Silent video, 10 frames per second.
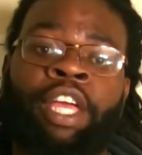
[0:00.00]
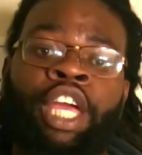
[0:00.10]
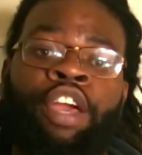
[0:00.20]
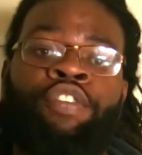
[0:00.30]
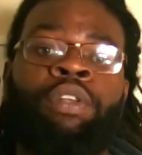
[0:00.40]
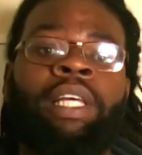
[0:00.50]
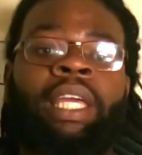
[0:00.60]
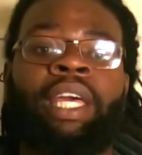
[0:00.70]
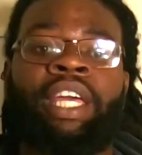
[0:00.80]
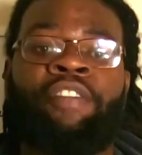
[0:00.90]
If you look
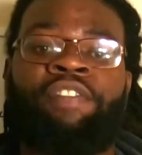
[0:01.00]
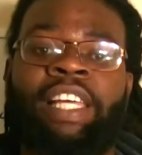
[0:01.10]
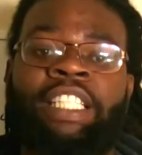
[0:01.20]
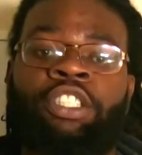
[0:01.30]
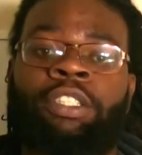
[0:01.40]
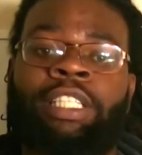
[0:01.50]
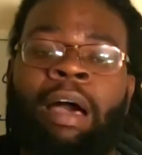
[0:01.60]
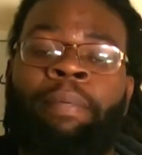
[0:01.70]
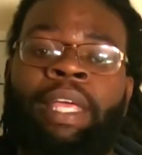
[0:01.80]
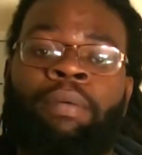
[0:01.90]
at inflation on top
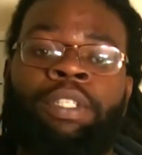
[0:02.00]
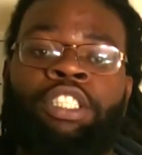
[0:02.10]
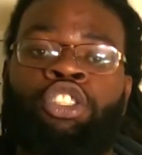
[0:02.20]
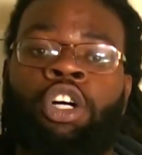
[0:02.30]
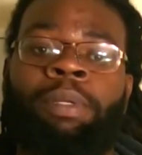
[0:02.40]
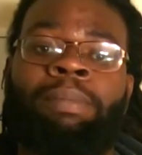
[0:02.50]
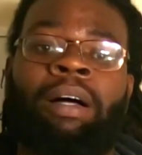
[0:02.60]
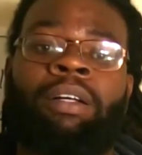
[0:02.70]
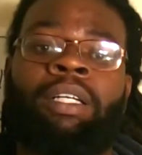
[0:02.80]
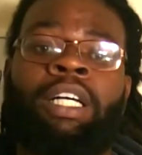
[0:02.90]
of that, which is normally
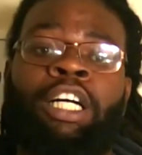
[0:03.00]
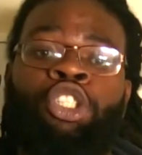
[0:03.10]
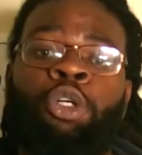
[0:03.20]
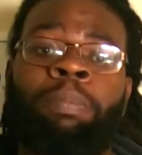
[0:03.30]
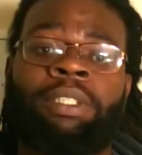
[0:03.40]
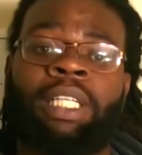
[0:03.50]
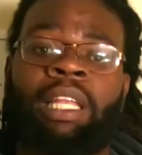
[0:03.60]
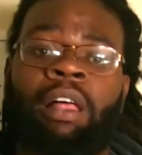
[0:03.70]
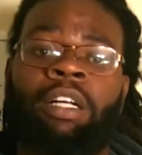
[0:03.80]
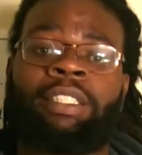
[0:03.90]
about a 2%
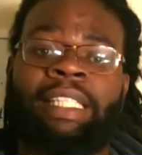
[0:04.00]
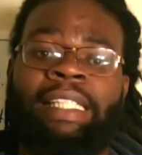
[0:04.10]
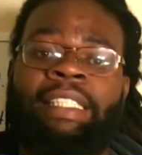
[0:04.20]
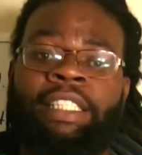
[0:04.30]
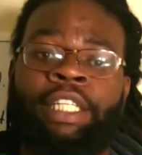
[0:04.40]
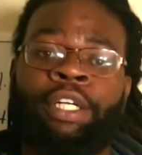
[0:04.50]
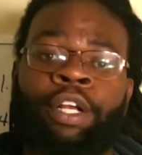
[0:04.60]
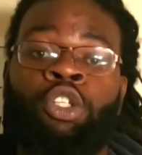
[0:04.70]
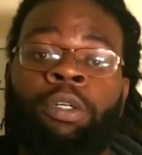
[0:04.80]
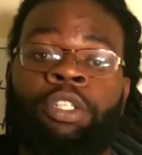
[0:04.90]
loss each year,
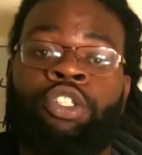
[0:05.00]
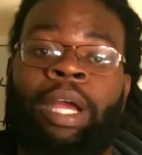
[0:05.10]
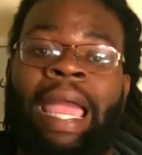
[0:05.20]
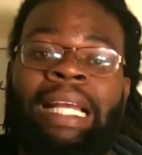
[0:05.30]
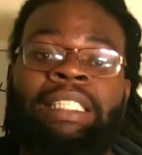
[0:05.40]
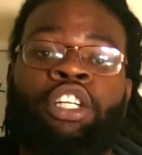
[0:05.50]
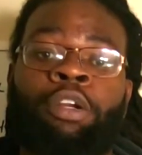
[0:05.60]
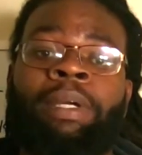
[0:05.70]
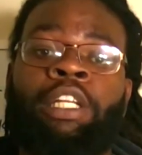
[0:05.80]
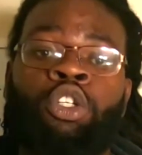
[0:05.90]
you're actually going to
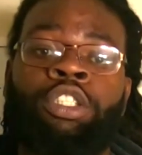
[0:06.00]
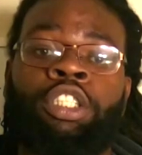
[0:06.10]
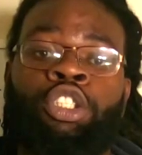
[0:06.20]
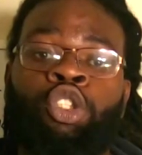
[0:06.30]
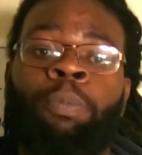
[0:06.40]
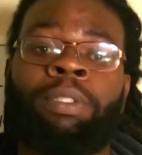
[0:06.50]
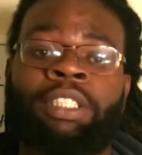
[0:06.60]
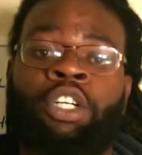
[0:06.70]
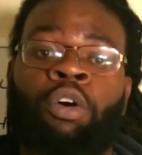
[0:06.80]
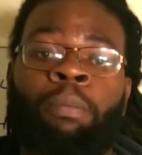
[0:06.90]
be losing
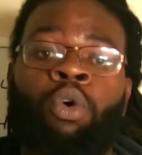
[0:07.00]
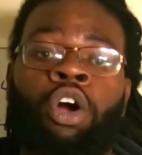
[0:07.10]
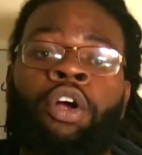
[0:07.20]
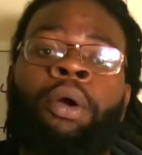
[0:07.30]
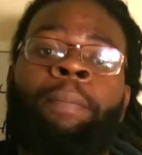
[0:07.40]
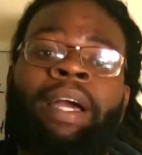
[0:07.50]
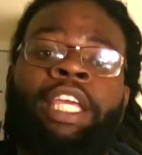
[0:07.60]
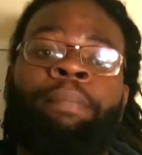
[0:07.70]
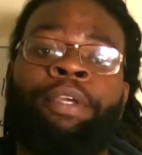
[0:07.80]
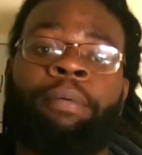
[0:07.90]
2% or more by
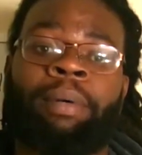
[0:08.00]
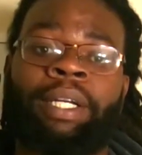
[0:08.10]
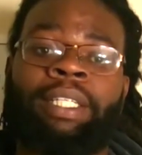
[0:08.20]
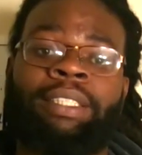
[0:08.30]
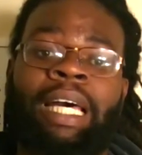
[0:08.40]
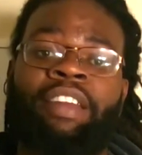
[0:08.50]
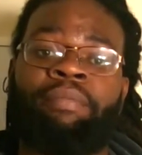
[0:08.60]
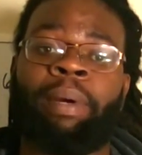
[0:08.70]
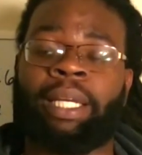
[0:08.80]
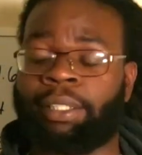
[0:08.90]
keeping your money inside of
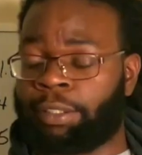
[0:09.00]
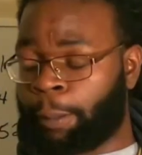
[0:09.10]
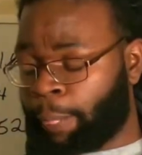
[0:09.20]
banks.